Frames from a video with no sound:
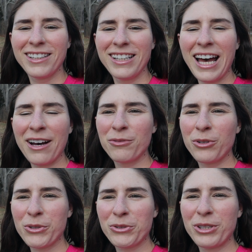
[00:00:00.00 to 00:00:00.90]
have
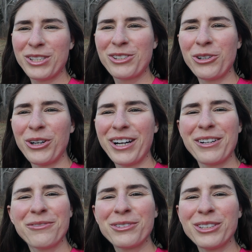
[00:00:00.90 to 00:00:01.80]
grocery
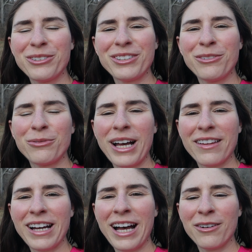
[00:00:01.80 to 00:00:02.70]
store fruit. You'd
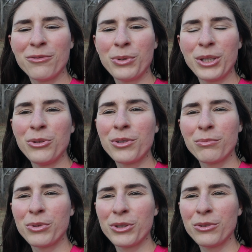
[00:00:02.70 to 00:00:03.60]
rather have what you
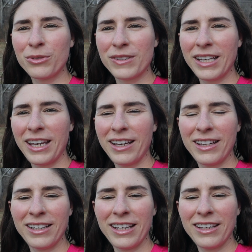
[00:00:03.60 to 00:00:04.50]
can produce,
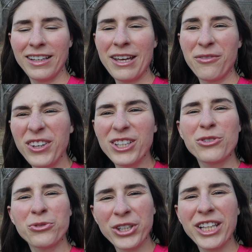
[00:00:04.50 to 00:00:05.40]
and it
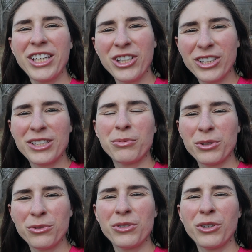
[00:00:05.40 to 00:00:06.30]
feels really good to
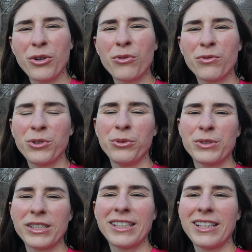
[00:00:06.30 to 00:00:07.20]
produce your own fruit.
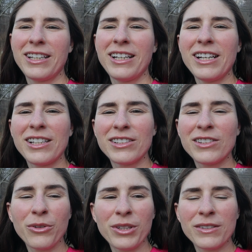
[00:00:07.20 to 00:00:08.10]

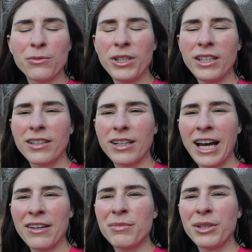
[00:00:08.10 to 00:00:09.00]
So this week
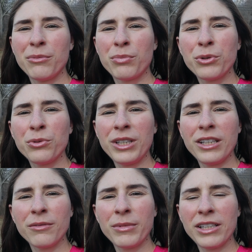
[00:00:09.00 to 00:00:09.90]
I've been
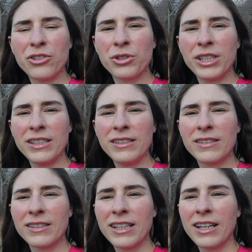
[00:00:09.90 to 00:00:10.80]
pruning my trees.
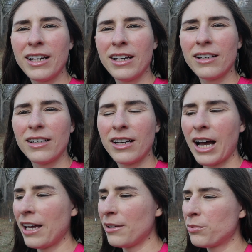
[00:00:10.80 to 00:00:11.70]

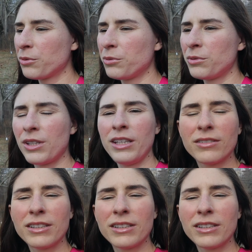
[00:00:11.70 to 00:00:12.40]
I pruned the